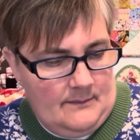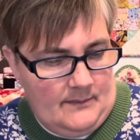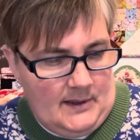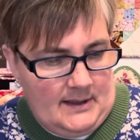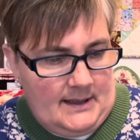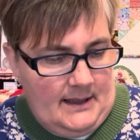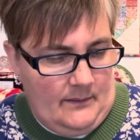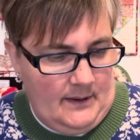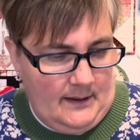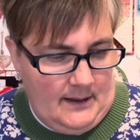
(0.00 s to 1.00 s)
might start
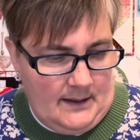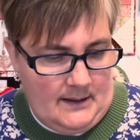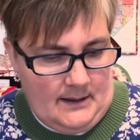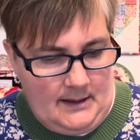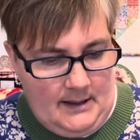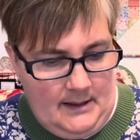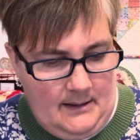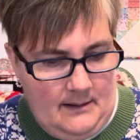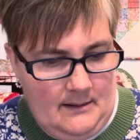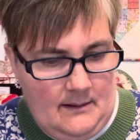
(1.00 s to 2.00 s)
one of these today.
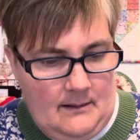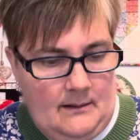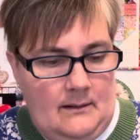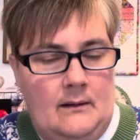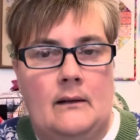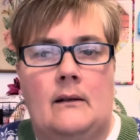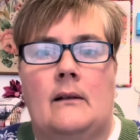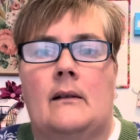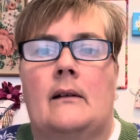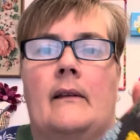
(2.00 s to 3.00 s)
Oh,
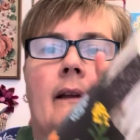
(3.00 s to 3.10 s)
look at